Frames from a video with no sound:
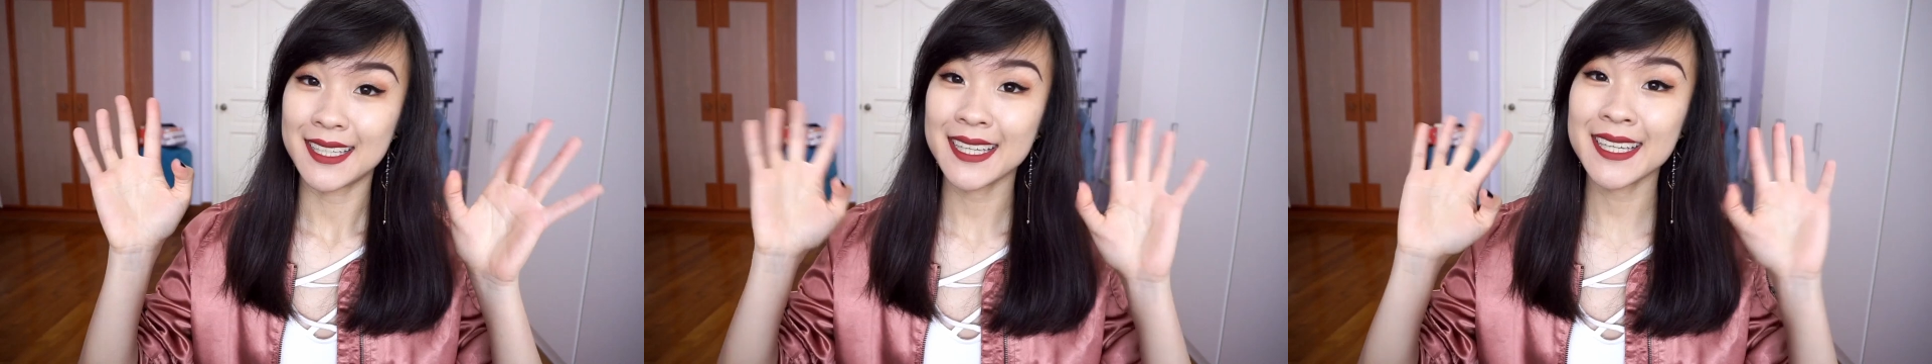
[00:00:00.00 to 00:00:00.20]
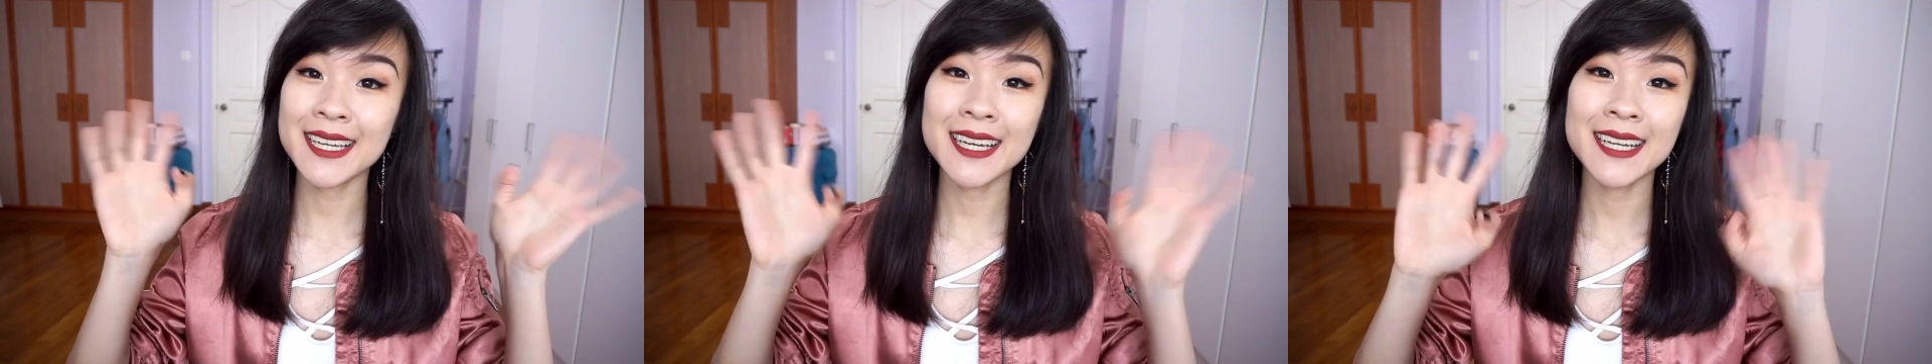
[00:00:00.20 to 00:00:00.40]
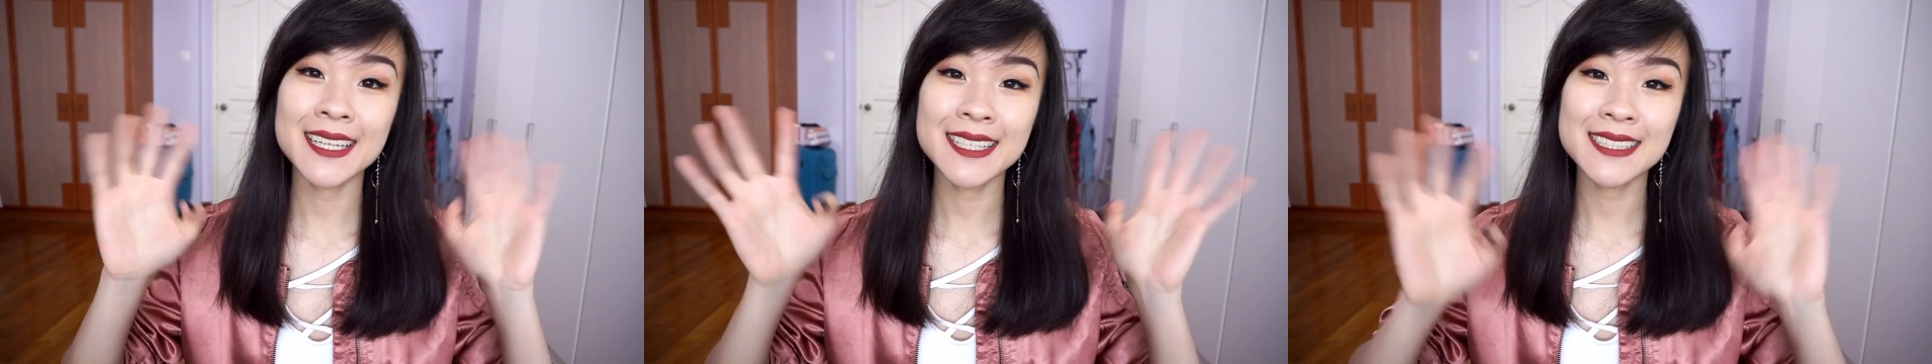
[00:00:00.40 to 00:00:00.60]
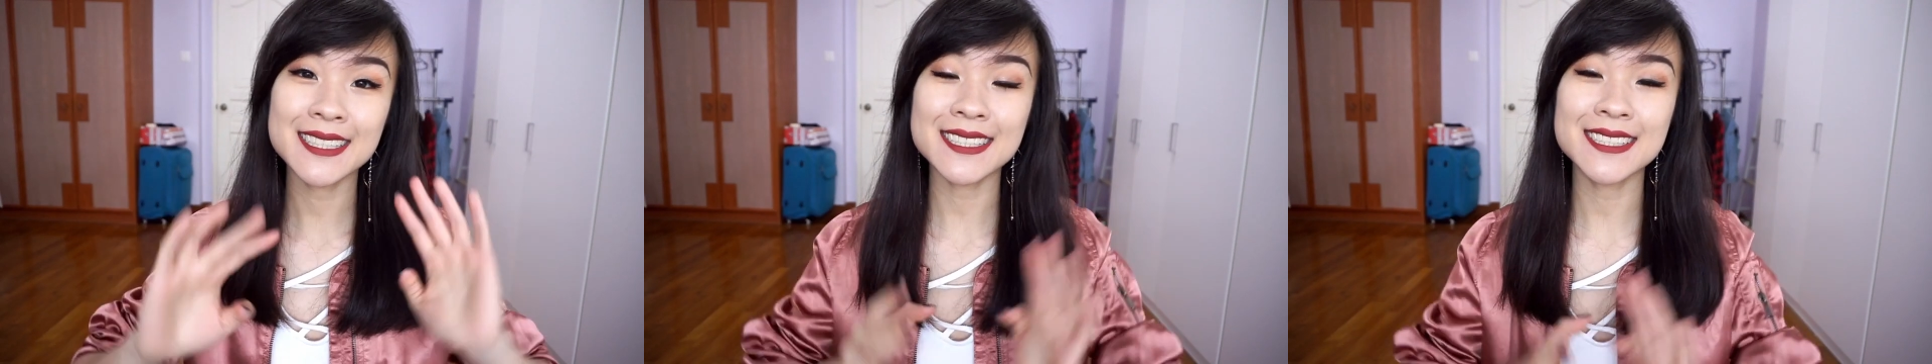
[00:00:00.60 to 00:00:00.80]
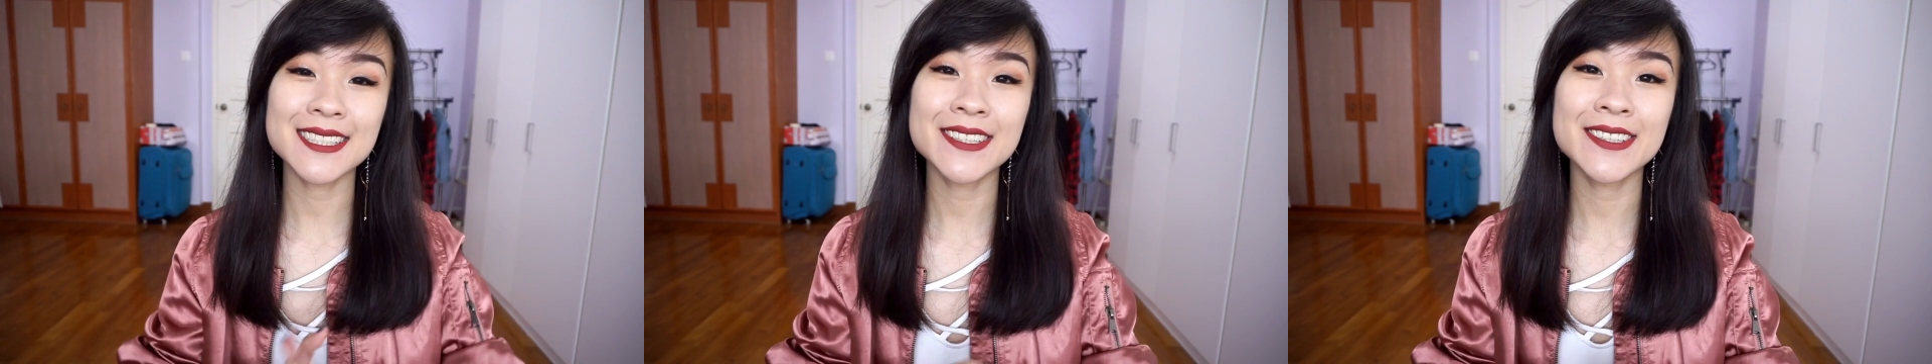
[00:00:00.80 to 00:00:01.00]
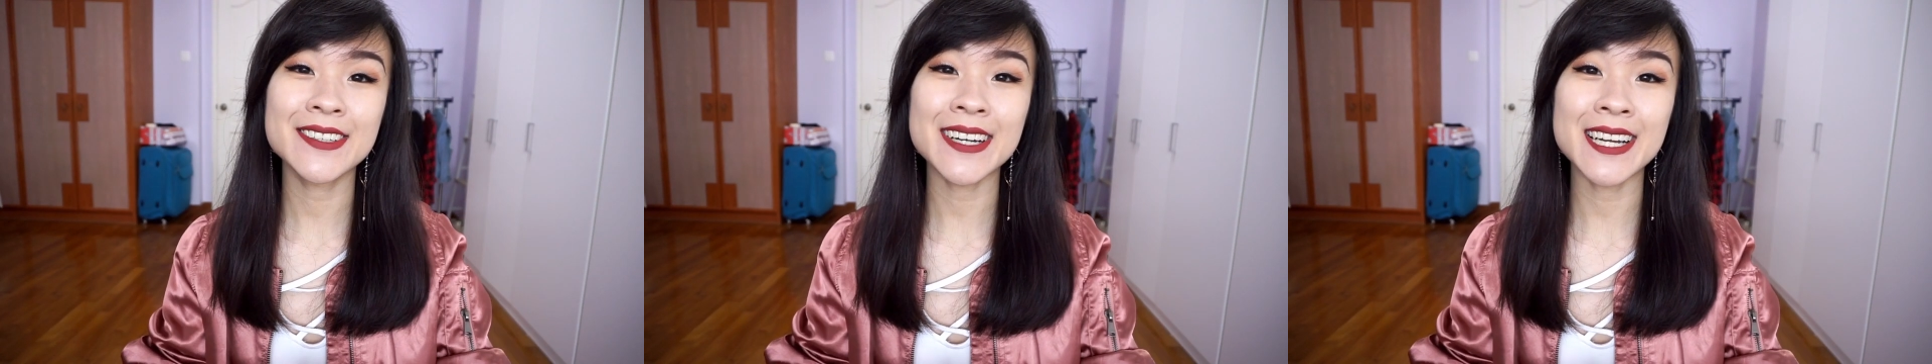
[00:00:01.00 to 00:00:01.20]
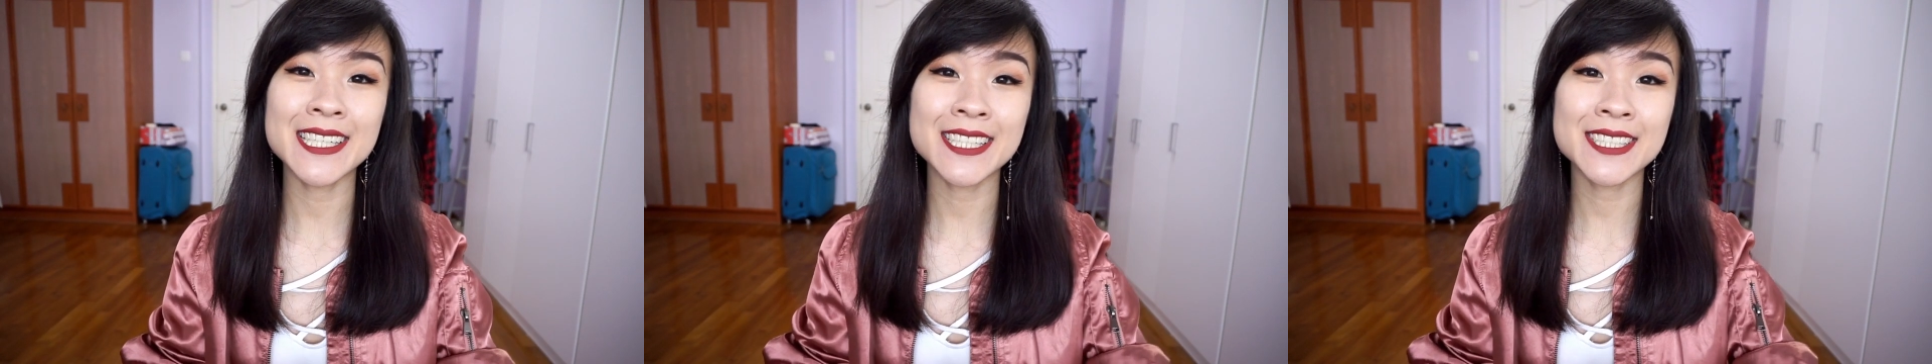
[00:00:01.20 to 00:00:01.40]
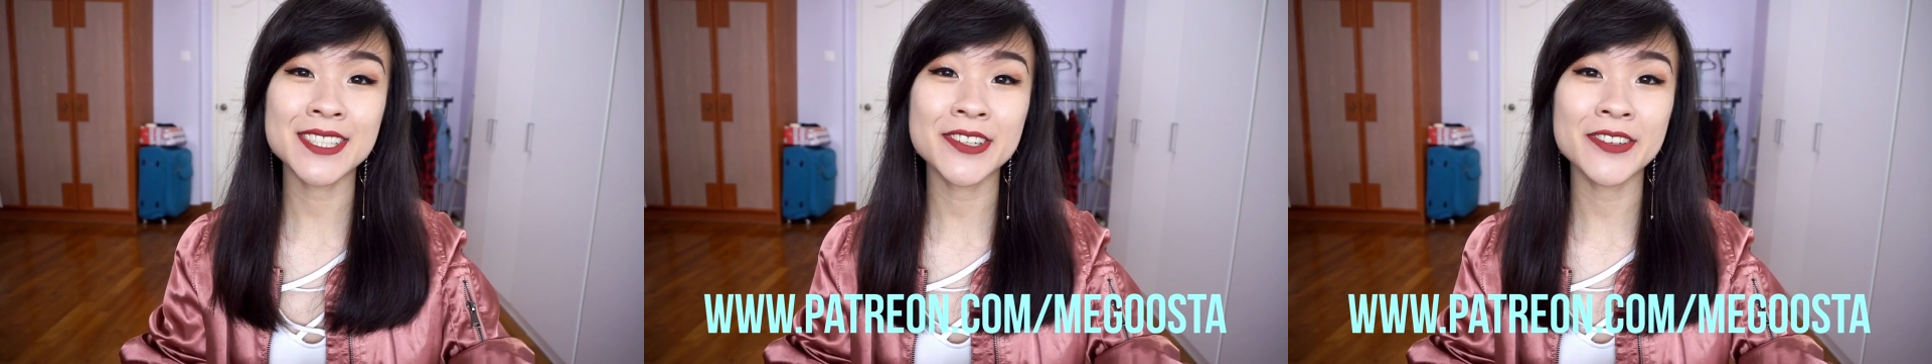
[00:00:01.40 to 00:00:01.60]
Hey guys, so I
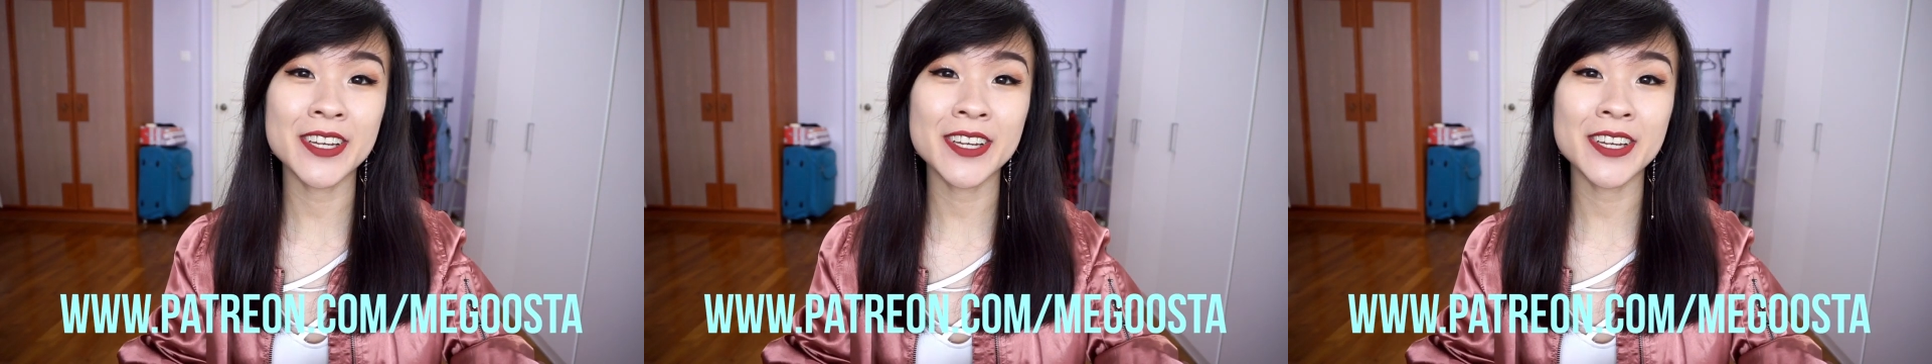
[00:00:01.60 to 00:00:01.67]
just